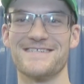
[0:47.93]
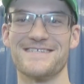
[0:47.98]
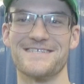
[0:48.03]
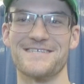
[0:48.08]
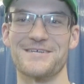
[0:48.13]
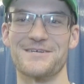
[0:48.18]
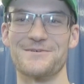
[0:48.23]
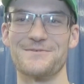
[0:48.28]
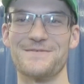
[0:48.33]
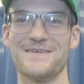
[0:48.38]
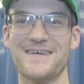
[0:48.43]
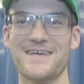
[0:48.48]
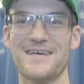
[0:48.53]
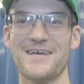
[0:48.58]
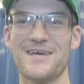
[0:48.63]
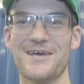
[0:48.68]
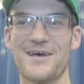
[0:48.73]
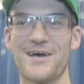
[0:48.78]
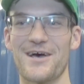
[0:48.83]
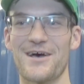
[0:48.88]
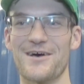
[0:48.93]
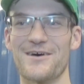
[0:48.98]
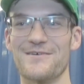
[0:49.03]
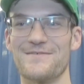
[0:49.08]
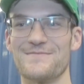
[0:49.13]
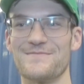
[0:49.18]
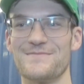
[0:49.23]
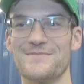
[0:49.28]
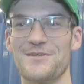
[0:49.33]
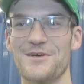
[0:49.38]
So
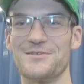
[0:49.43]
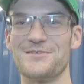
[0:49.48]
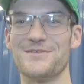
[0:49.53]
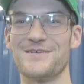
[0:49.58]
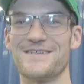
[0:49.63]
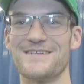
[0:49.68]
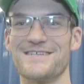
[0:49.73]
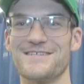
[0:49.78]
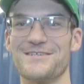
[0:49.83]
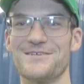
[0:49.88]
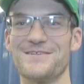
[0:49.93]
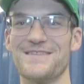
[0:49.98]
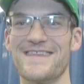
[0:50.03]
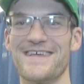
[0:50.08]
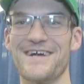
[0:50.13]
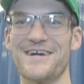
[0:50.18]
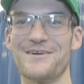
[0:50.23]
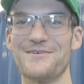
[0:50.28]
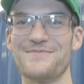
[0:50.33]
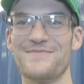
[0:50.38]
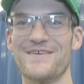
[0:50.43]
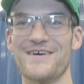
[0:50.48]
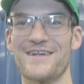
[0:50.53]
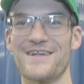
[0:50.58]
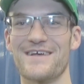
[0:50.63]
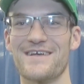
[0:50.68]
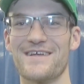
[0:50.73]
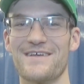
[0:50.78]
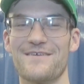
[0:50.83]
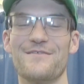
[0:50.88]
not too concerned there,
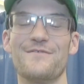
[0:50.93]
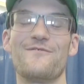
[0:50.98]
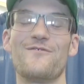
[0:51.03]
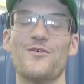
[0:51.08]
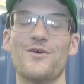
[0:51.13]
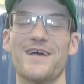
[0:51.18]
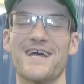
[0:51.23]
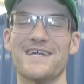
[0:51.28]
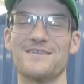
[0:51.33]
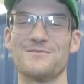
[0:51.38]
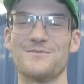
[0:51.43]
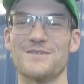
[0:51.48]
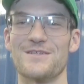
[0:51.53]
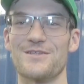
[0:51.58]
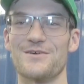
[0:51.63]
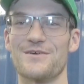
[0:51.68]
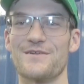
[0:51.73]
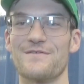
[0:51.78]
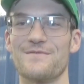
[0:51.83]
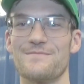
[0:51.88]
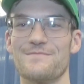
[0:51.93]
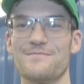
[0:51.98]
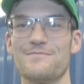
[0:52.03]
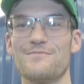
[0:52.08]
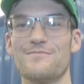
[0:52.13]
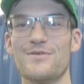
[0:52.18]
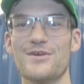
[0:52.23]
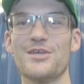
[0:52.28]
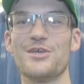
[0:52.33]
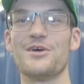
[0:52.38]
but forecast was looking
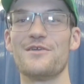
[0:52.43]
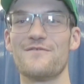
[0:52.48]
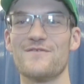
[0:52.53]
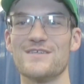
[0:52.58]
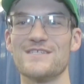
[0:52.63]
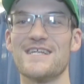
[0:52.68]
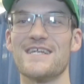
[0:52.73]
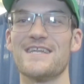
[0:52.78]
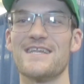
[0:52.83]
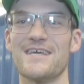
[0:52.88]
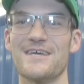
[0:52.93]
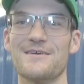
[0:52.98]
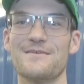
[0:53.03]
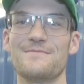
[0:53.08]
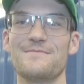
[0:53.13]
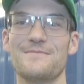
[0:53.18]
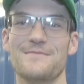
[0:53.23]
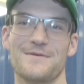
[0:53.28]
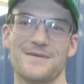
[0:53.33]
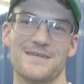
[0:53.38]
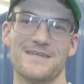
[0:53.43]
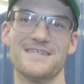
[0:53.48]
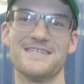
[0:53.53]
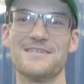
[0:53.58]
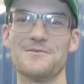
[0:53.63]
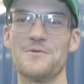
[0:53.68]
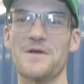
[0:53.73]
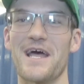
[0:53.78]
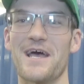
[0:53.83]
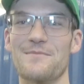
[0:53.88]
pretty good for Sunday.
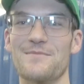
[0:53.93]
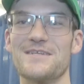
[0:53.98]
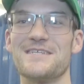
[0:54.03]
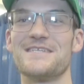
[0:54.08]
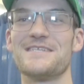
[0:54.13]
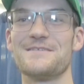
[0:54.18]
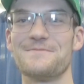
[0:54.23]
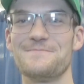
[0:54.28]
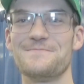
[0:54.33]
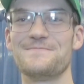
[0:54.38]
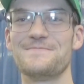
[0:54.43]
See what happens.